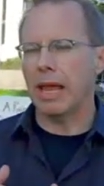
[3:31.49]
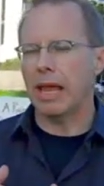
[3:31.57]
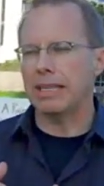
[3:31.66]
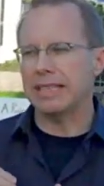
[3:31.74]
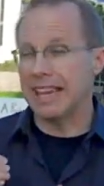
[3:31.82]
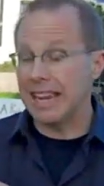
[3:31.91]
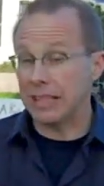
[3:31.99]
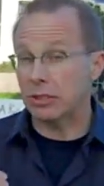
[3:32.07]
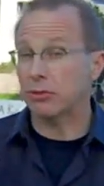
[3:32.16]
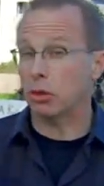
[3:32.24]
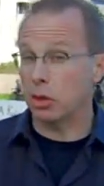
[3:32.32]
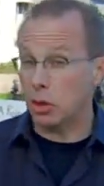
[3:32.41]
it takes
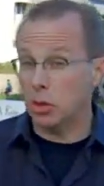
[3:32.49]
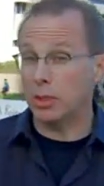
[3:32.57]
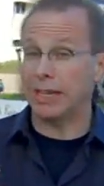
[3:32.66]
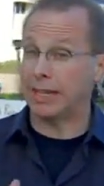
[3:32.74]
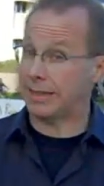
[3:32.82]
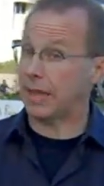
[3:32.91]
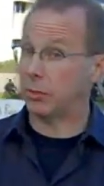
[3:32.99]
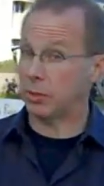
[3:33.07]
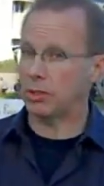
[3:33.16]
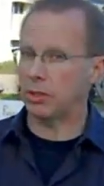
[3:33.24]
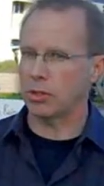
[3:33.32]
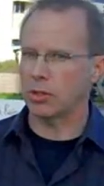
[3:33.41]
for you to get that
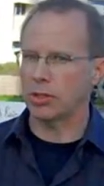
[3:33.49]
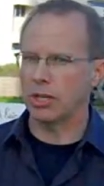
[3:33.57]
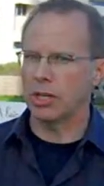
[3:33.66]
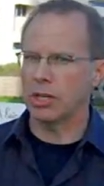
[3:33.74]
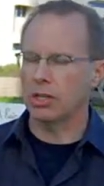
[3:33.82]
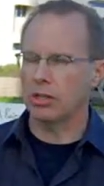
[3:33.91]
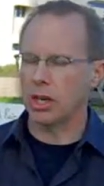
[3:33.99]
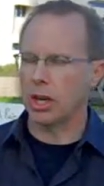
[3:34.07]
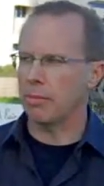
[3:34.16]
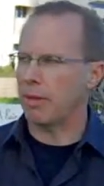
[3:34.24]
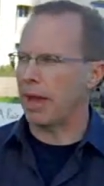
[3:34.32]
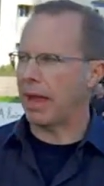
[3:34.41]
research
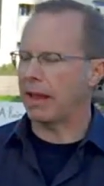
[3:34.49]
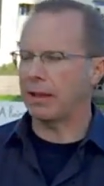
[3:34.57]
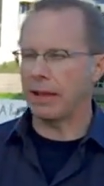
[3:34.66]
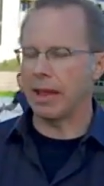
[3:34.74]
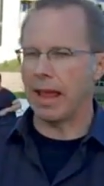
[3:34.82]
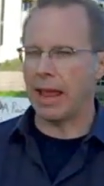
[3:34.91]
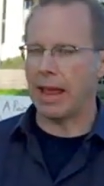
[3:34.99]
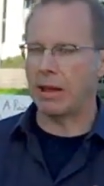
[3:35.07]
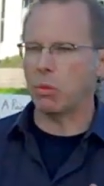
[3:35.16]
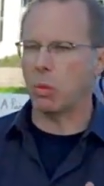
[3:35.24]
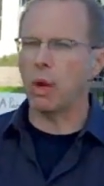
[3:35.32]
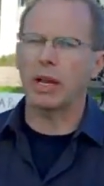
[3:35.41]
job and
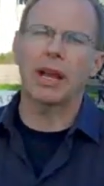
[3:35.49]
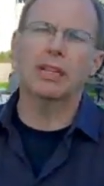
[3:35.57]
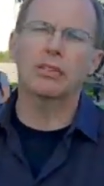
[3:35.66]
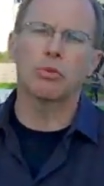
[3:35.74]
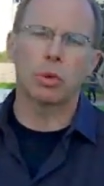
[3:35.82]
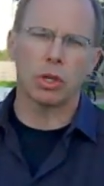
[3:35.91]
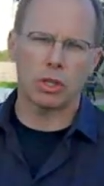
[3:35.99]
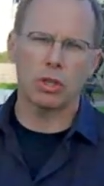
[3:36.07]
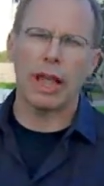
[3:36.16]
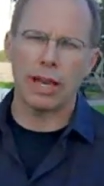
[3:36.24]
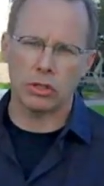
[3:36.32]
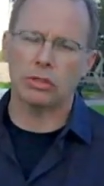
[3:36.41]
what kinds of work you'll
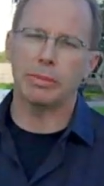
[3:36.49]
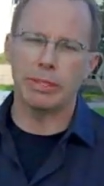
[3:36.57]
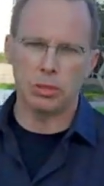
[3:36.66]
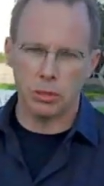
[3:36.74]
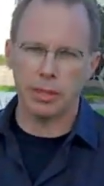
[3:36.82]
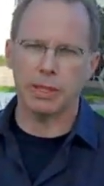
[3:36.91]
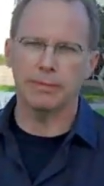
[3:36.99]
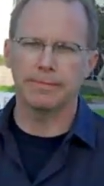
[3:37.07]
actually be doing.